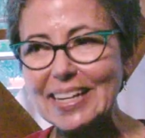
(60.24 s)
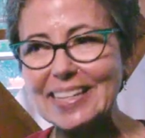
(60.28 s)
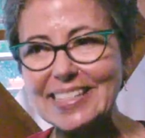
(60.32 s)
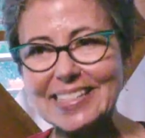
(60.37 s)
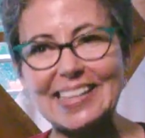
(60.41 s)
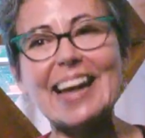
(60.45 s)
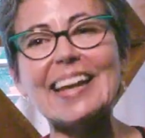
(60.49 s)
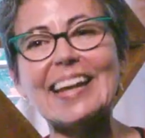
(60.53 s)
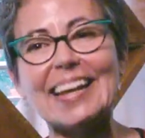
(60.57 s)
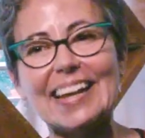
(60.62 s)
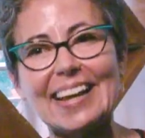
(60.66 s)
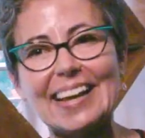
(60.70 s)

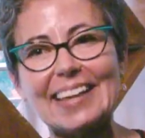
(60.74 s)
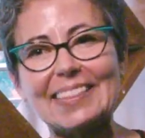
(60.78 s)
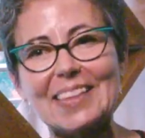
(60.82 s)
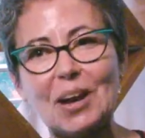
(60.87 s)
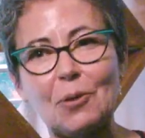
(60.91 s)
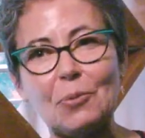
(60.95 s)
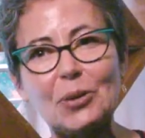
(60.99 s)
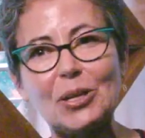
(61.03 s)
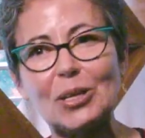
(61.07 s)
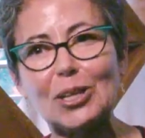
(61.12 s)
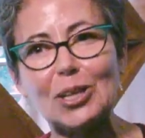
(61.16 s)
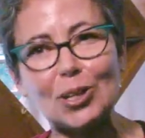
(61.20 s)
exciting
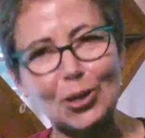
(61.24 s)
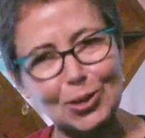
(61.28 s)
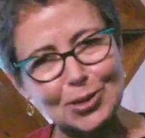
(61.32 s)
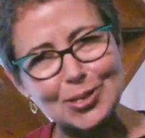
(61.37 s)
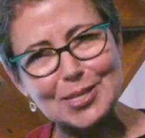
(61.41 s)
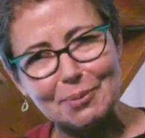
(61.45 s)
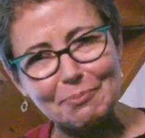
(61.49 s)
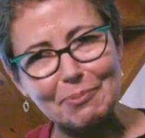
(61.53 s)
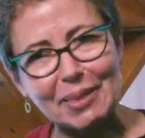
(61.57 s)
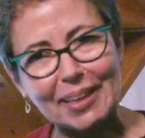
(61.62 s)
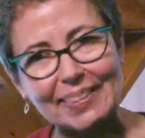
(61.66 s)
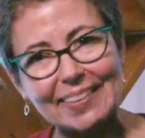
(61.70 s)
that we could learn
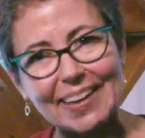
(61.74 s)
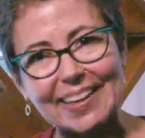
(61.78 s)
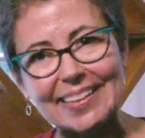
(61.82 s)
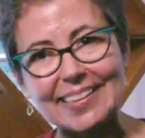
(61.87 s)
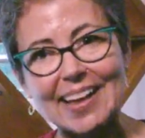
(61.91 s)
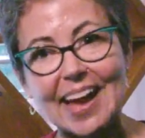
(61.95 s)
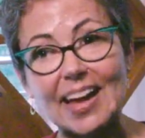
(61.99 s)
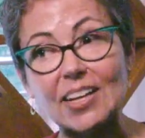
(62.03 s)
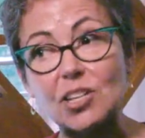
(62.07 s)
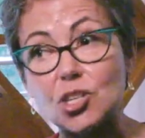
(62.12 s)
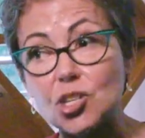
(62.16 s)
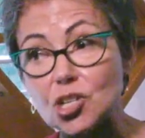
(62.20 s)
something like
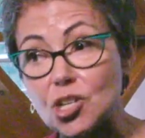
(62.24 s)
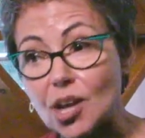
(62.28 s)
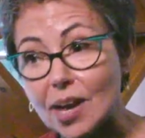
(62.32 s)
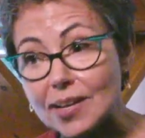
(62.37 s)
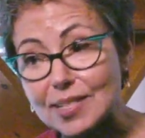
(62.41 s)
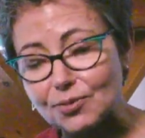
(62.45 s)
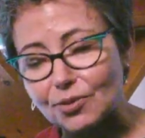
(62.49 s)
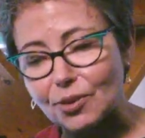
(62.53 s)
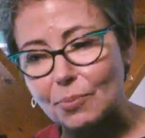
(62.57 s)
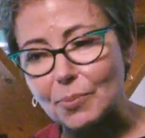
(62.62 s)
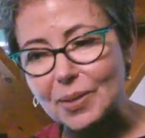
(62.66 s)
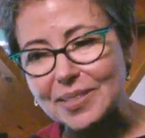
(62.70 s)
that
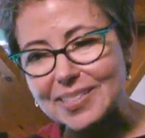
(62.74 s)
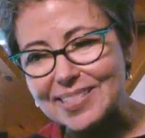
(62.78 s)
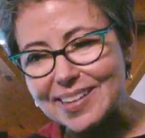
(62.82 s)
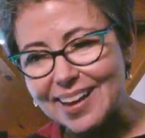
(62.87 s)
just from a